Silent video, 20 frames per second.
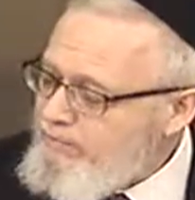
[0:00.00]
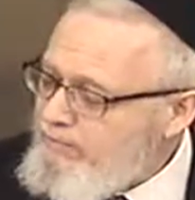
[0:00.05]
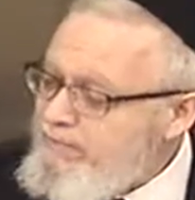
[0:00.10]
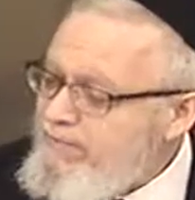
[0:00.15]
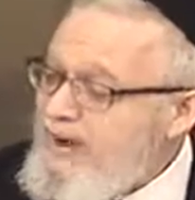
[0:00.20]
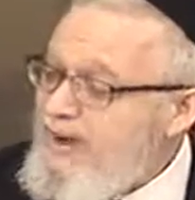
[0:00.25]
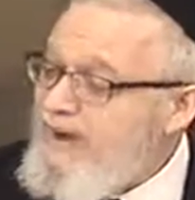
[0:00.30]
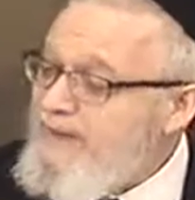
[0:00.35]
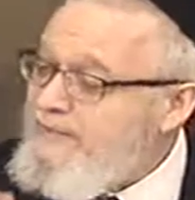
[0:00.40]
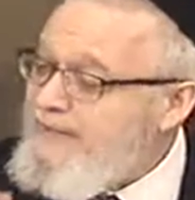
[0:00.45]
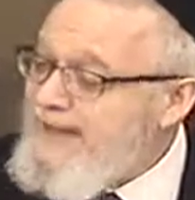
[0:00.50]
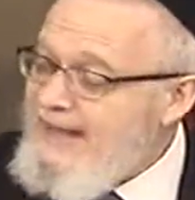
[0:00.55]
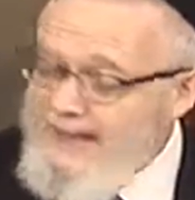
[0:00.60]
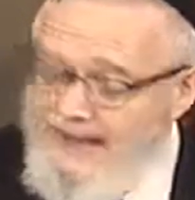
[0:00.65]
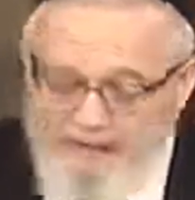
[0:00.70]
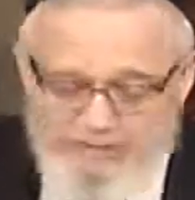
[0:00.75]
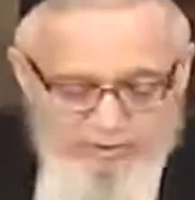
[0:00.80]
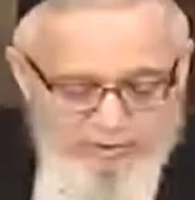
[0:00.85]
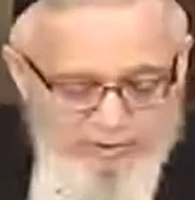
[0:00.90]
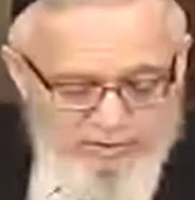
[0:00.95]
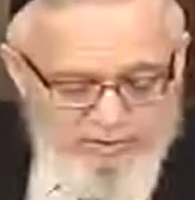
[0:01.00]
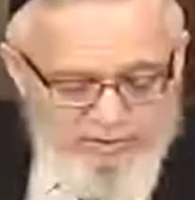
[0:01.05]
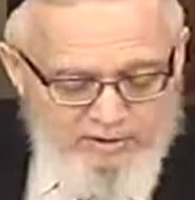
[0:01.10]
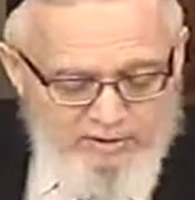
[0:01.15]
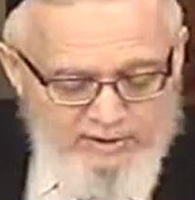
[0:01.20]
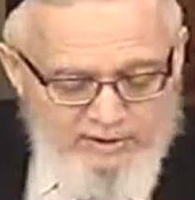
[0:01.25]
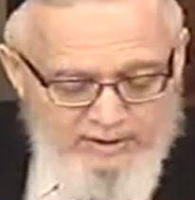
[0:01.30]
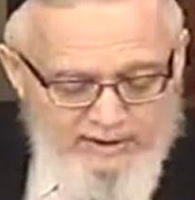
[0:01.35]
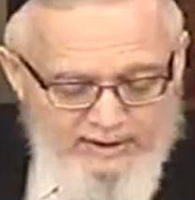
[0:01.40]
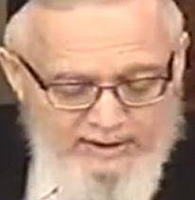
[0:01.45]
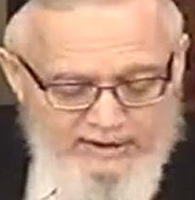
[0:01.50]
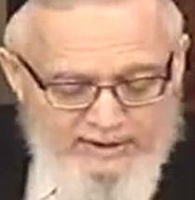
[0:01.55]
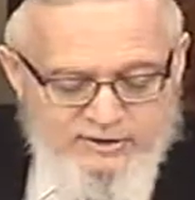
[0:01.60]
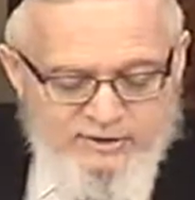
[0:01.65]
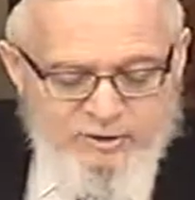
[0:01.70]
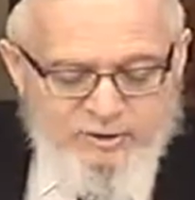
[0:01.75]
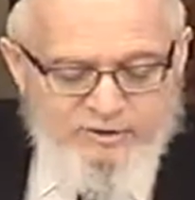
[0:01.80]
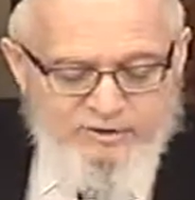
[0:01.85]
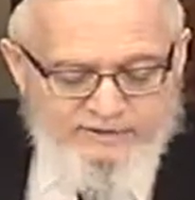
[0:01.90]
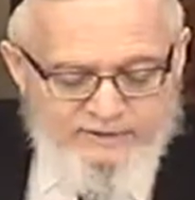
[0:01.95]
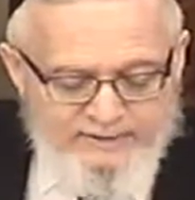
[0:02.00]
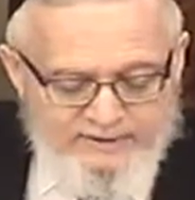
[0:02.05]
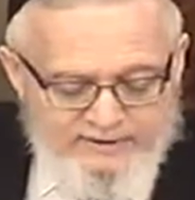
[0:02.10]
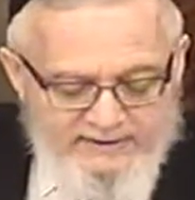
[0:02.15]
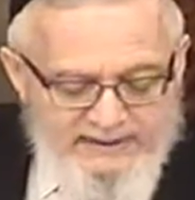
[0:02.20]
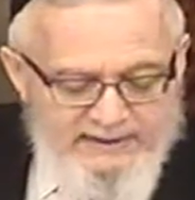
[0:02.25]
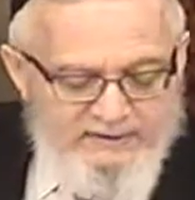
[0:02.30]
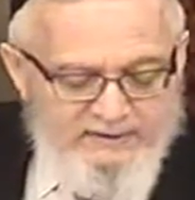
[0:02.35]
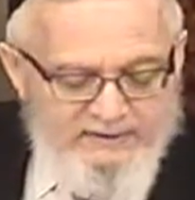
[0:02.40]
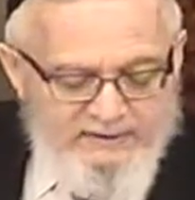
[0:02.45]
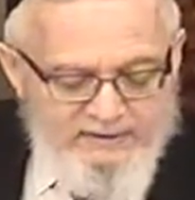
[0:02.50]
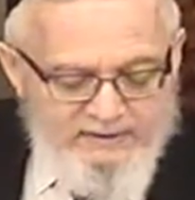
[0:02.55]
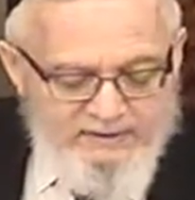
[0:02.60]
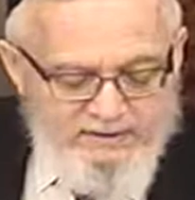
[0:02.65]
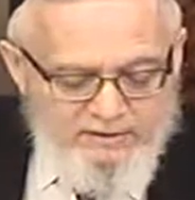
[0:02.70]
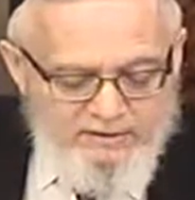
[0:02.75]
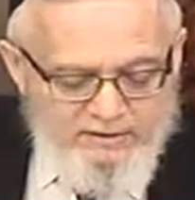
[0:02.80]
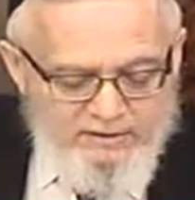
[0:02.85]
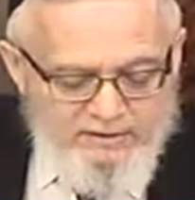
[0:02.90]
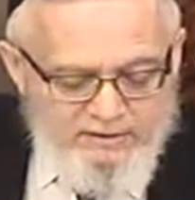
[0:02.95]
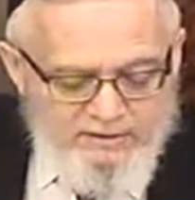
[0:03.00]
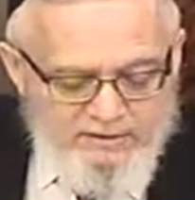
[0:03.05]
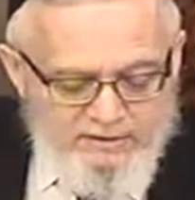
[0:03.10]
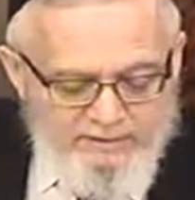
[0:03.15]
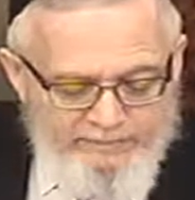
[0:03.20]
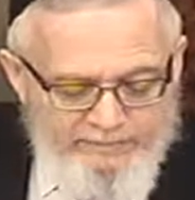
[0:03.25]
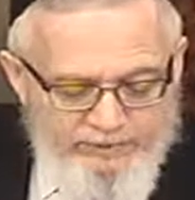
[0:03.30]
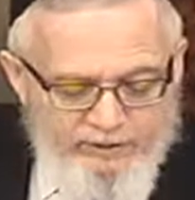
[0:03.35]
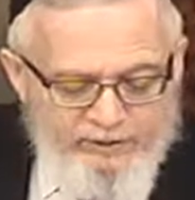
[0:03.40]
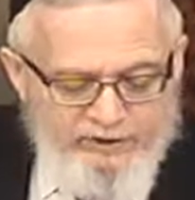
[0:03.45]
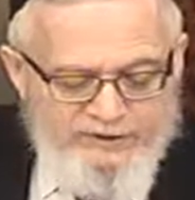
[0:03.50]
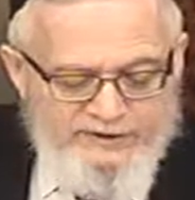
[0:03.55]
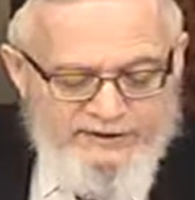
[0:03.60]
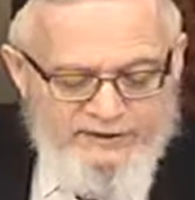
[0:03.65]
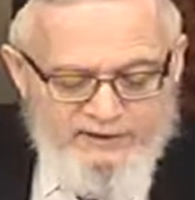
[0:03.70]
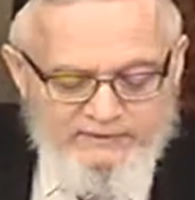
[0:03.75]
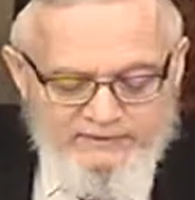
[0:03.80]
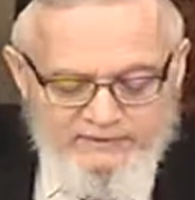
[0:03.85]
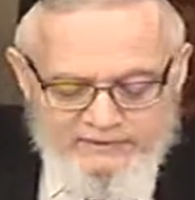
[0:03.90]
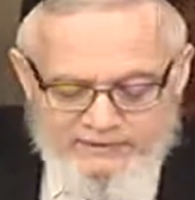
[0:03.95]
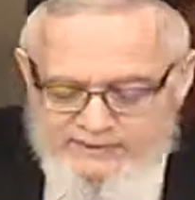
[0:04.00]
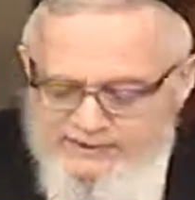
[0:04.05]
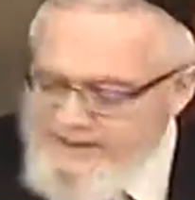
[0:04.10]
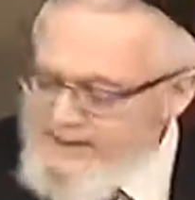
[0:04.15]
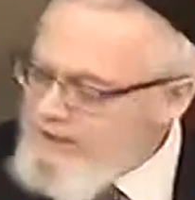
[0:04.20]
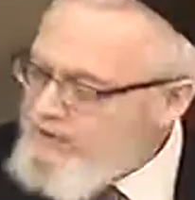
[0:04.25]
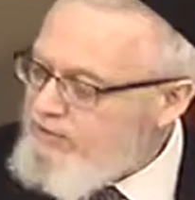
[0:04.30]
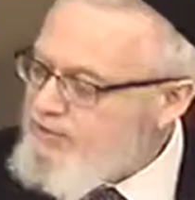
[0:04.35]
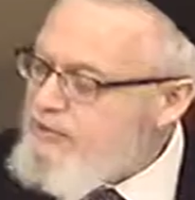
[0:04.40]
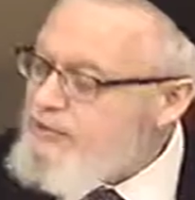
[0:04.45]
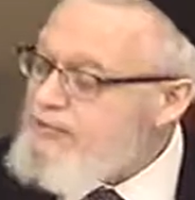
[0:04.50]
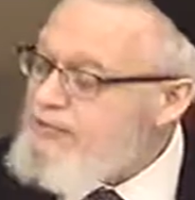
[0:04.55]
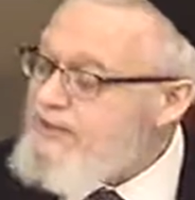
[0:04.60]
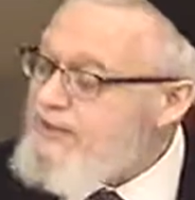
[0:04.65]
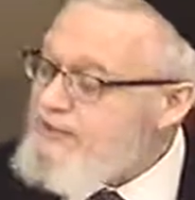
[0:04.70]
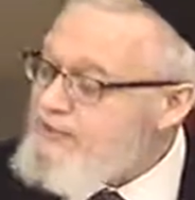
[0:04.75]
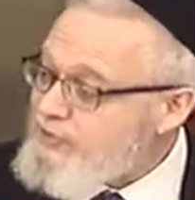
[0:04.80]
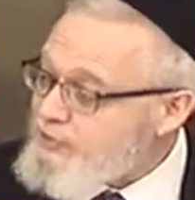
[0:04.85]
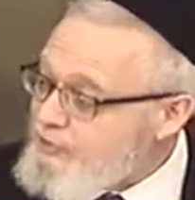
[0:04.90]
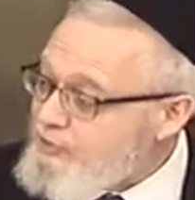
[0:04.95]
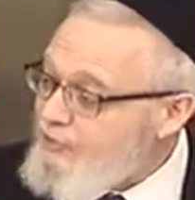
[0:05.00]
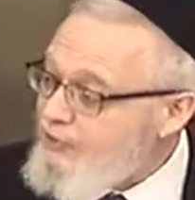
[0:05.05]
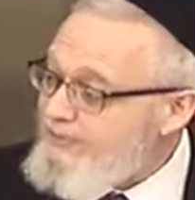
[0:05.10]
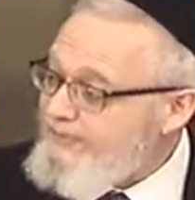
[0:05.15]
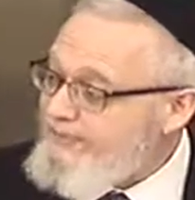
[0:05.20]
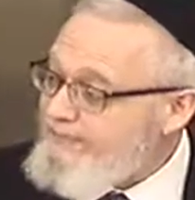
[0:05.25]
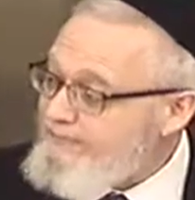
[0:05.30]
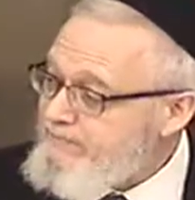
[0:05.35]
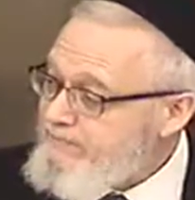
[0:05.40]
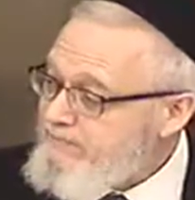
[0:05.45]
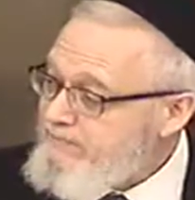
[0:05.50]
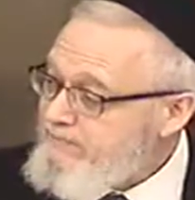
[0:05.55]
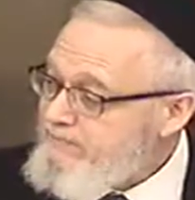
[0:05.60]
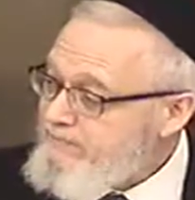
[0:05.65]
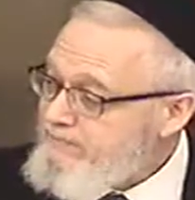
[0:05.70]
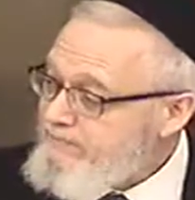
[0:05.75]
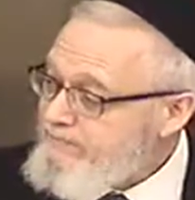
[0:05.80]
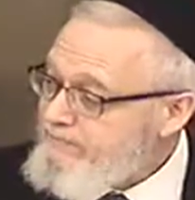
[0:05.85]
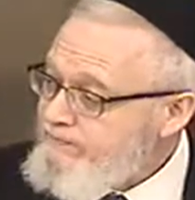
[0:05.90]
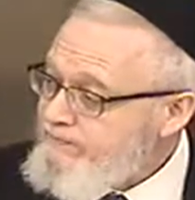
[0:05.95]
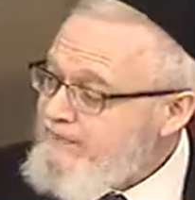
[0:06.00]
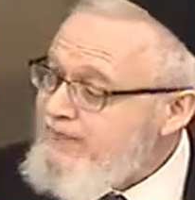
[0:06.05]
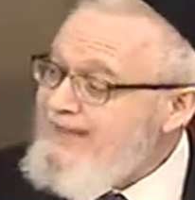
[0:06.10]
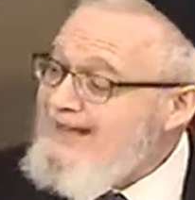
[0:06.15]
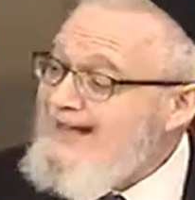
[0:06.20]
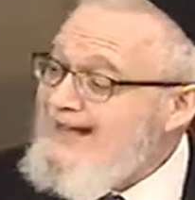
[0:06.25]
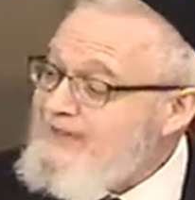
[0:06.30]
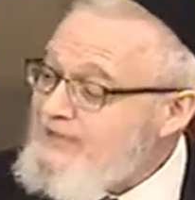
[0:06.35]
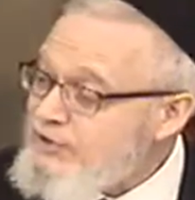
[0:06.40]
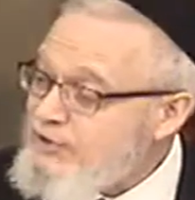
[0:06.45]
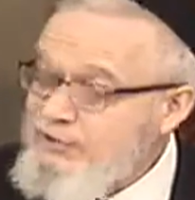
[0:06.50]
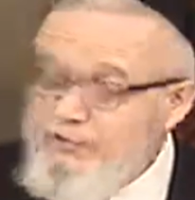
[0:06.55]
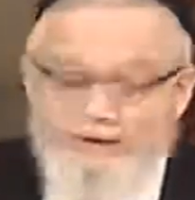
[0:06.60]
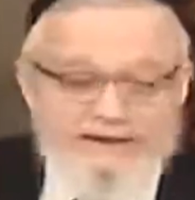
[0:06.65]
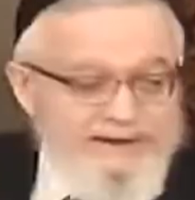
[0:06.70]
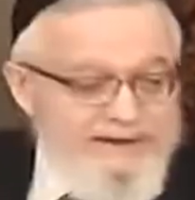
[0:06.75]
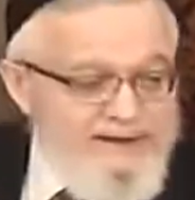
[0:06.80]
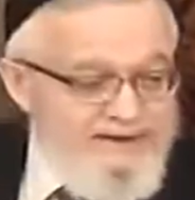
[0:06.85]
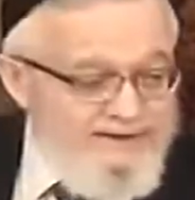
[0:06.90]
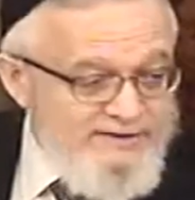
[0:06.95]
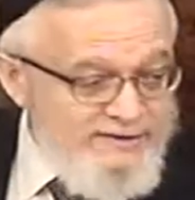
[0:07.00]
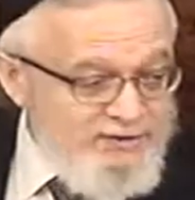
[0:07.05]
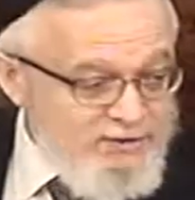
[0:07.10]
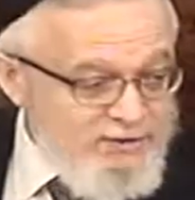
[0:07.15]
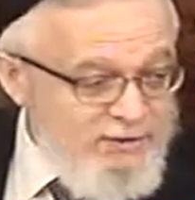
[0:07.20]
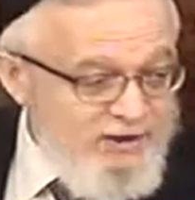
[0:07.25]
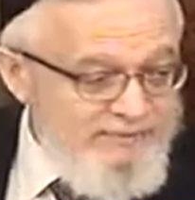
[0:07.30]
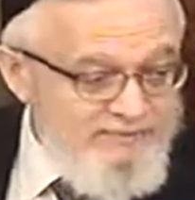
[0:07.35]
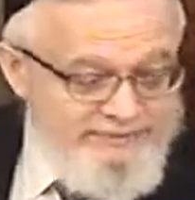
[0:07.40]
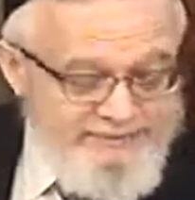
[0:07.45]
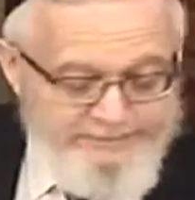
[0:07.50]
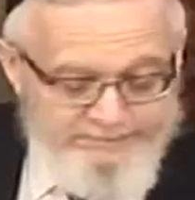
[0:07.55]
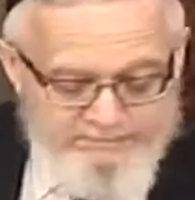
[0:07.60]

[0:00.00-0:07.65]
buy the animal, it's only if he intended to purchase it for the sake to use it as a shlomim, to consecrate it as a shlomim.